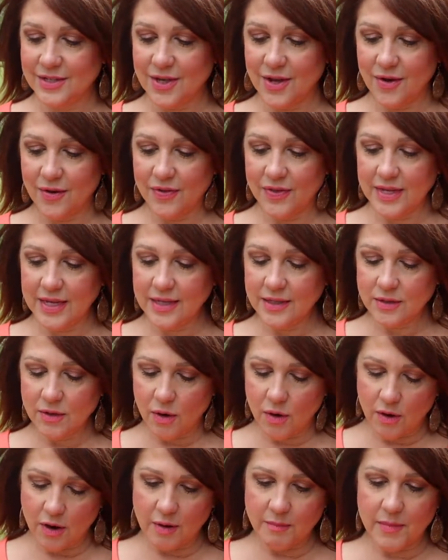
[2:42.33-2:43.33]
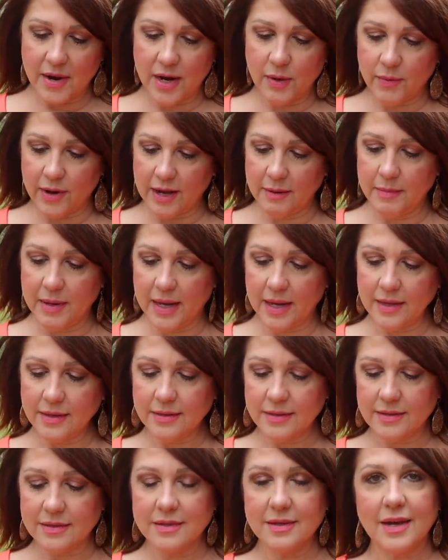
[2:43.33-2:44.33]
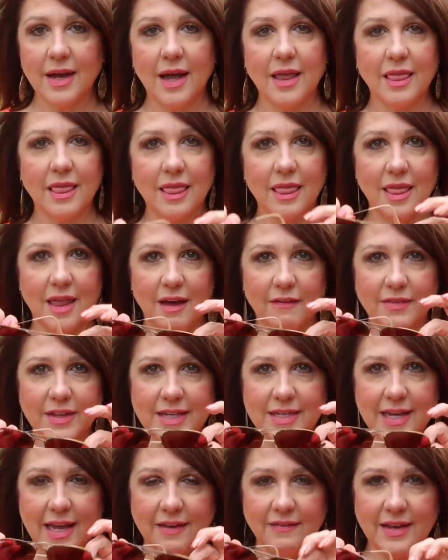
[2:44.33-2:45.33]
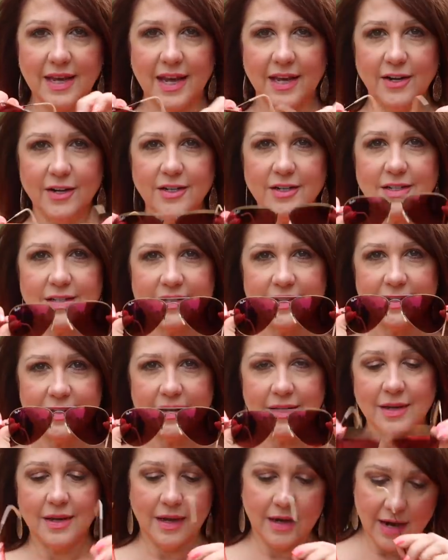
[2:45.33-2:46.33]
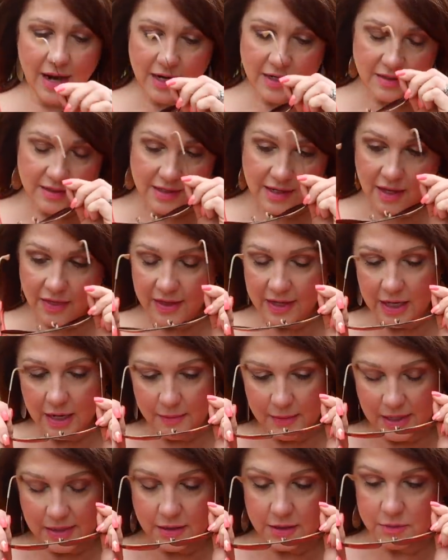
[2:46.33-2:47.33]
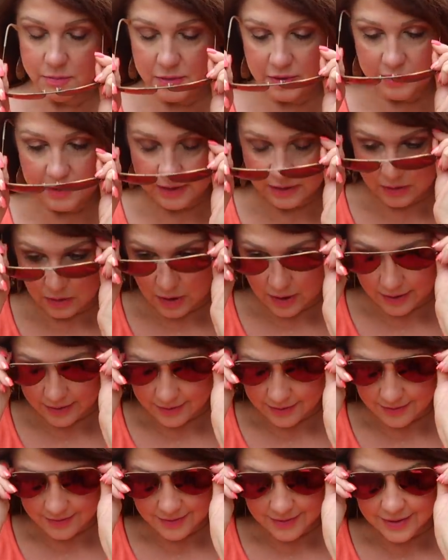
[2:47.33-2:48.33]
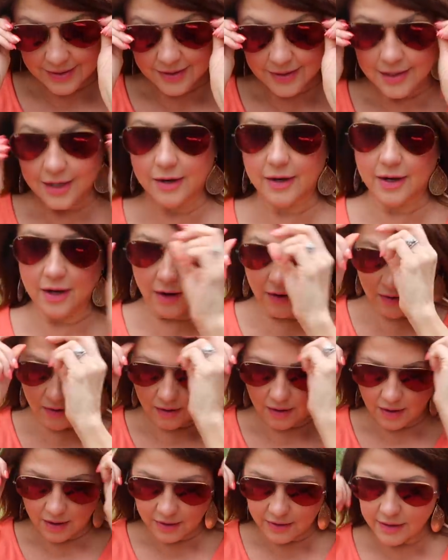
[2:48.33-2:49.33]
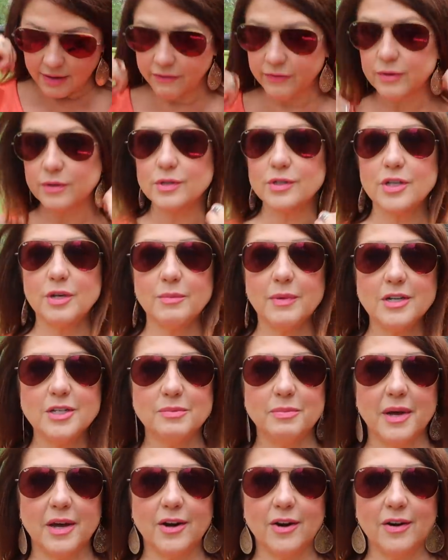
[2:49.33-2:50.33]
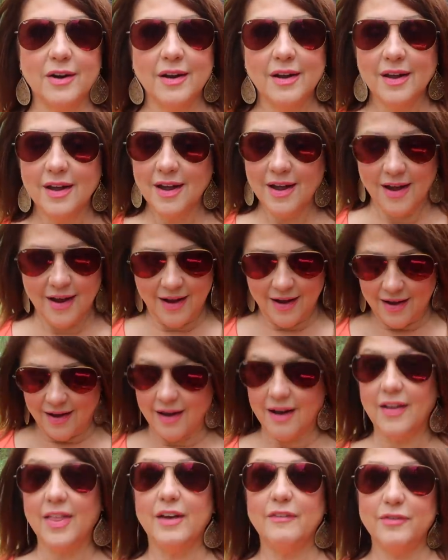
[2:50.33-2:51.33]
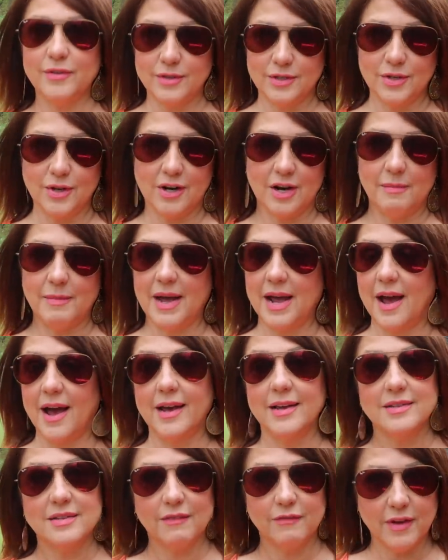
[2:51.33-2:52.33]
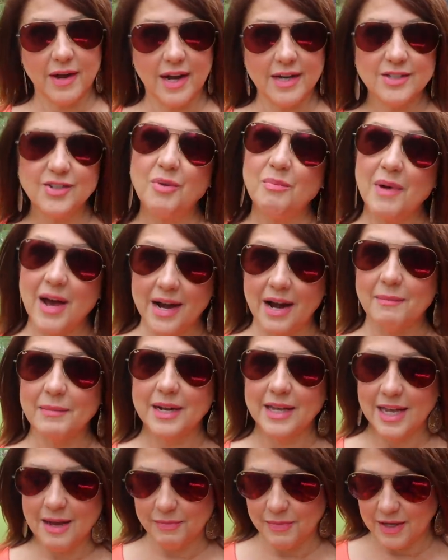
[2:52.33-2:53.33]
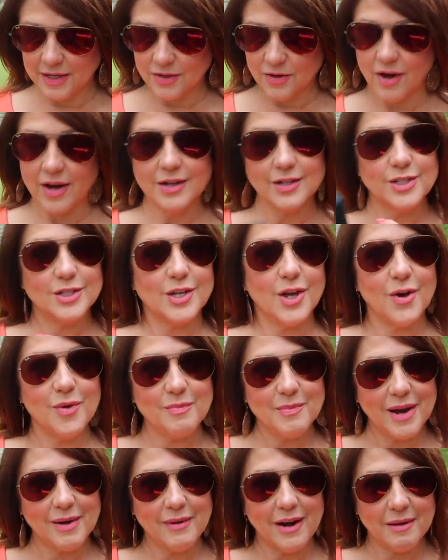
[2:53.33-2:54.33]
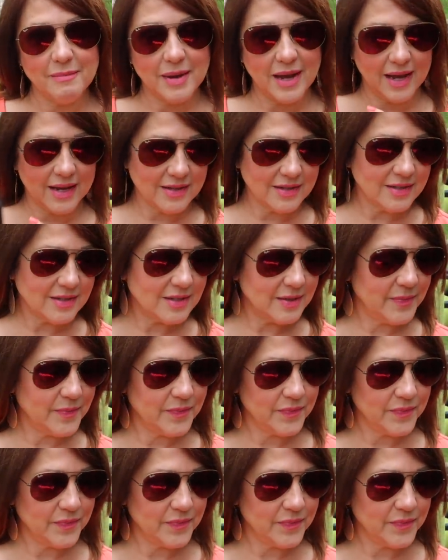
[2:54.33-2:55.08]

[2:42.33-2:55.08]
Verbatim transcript: So these are my Ray-Bans. I love these aviators. And actually, I think I might just put these on. There you go. Oh, that feels so much better. Oh, that feels good on my eyes. If you guys don't mind, I'm gonna keep these on. So my Ray-Bans.